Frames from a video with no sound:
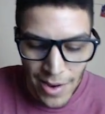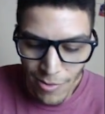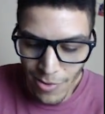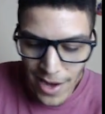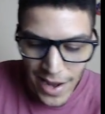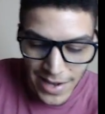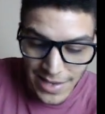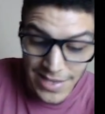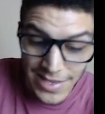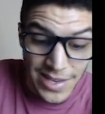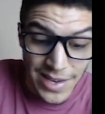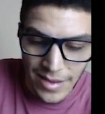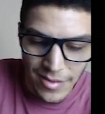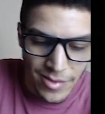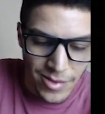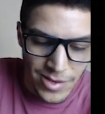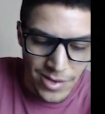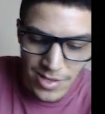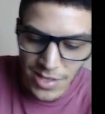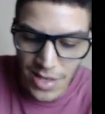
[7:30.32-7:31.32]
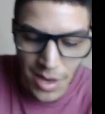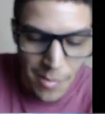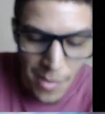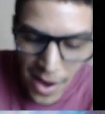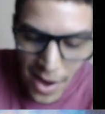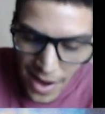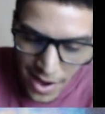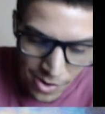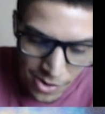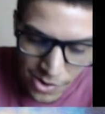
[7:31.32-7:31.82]
I would accidentally
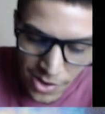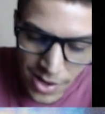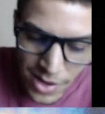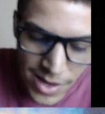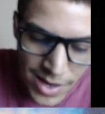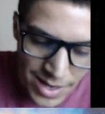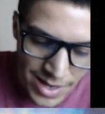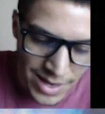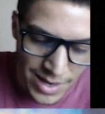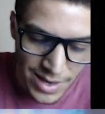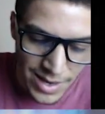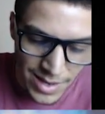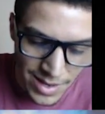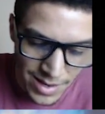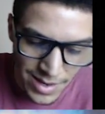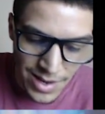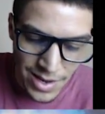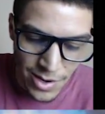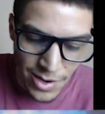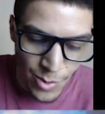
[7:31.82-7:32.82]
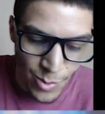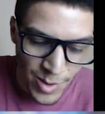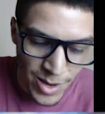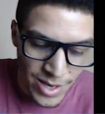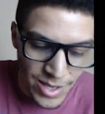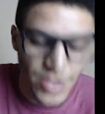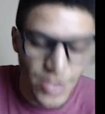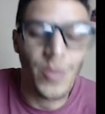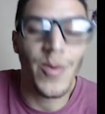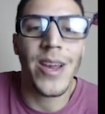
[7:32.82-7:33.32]
somehow get him
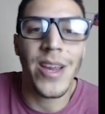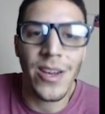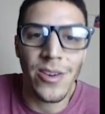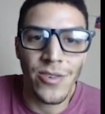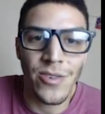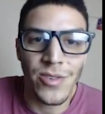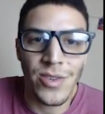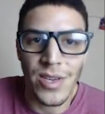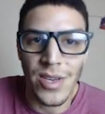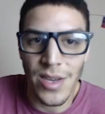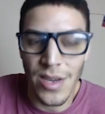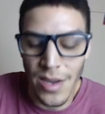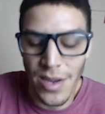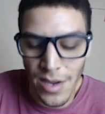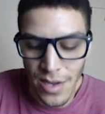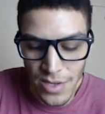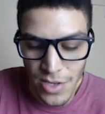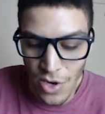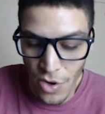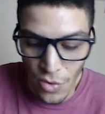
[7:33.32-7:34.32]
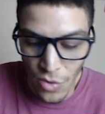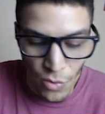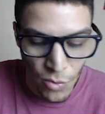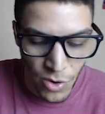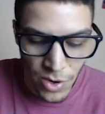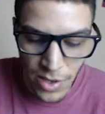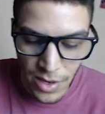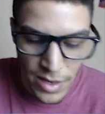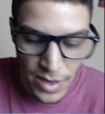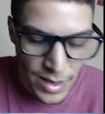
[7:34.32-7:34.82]
into my energy turn
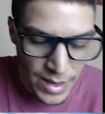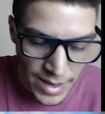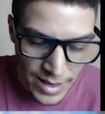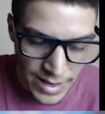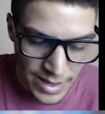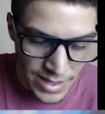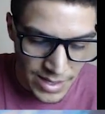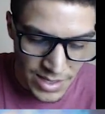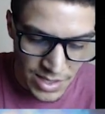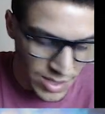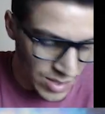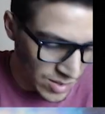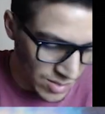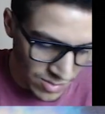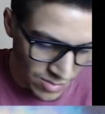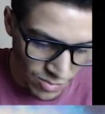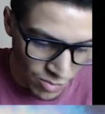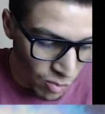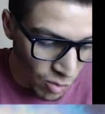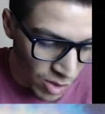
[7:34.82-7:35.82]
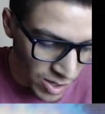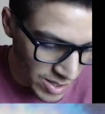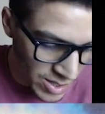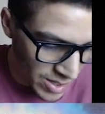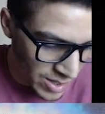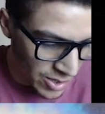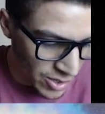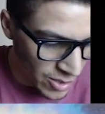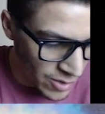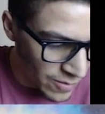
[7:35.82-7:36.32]
1, and it just
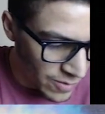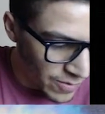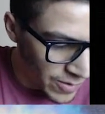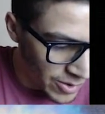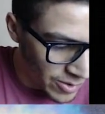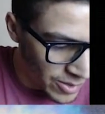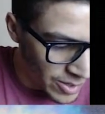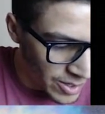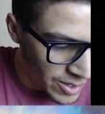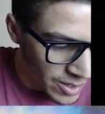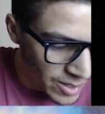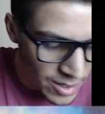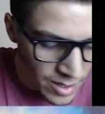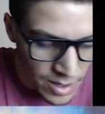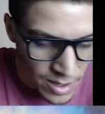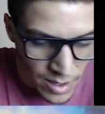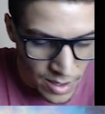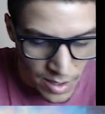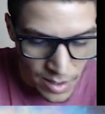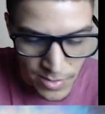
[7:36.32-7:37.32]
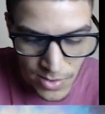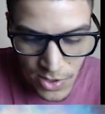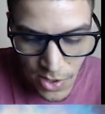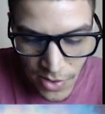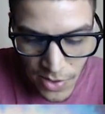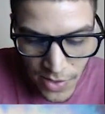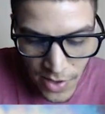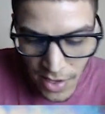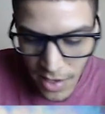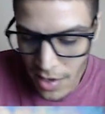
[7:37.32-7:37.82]
wasn't a good feeling.
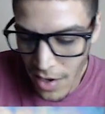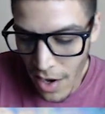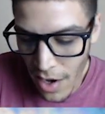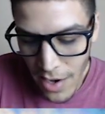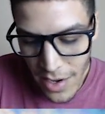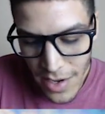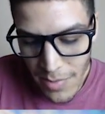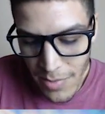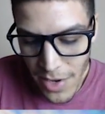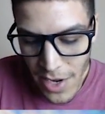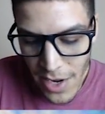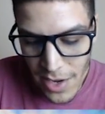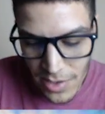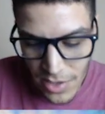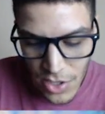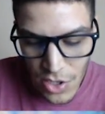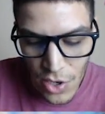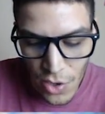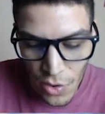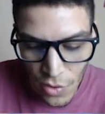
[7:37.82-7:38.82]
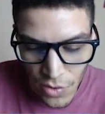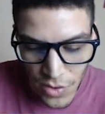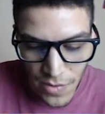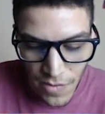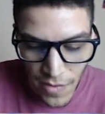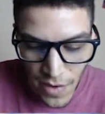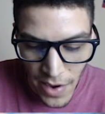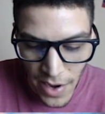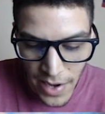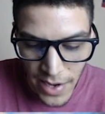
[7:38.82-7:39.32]
So I thought knocking him down to 2 was
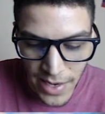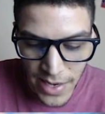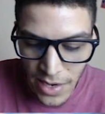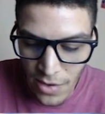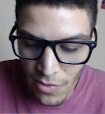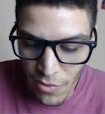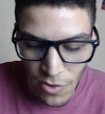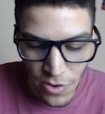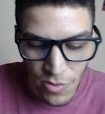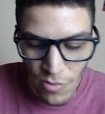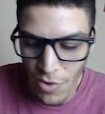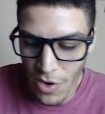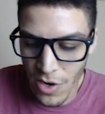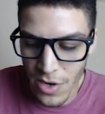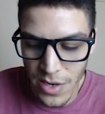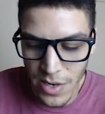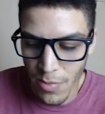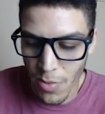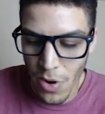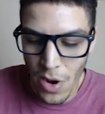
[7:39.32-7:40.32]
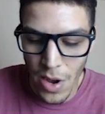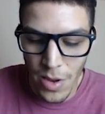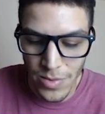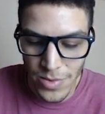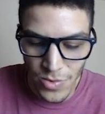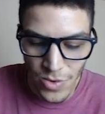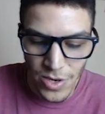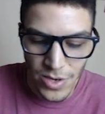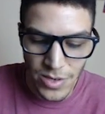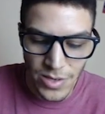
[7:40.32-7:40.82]
fine. I didn't really run into
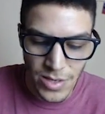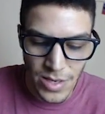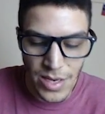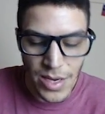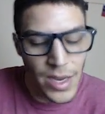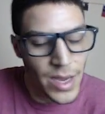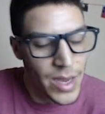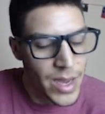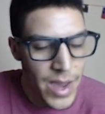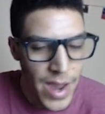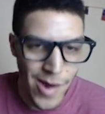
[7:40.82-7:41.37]
problems where I was like,